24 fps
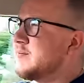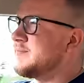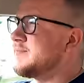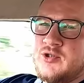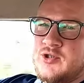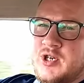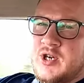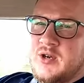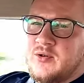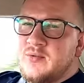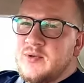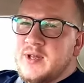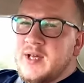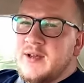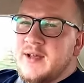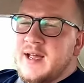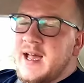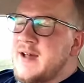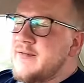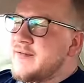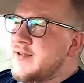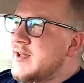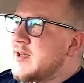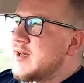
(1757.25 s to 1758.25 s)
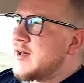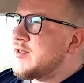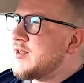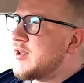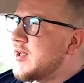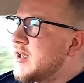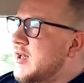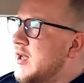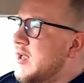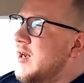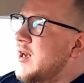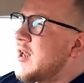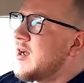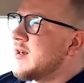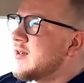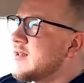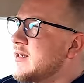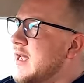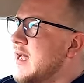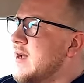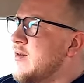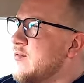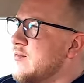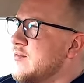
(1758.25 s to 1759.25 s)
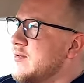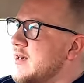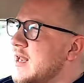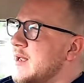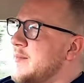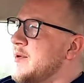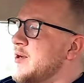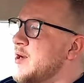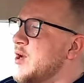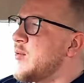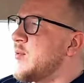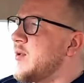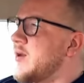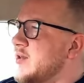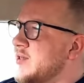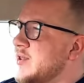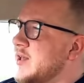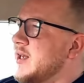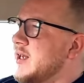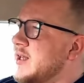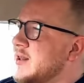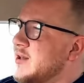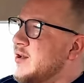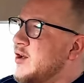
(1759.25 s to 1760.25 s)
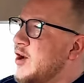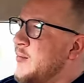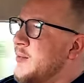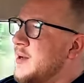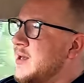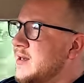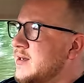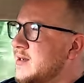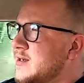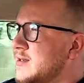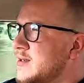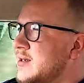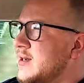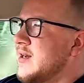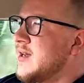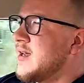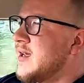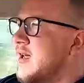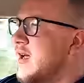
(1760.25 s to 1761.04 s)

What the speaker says: So there you have it. I think I lucked out. Let me know what you think in the comments.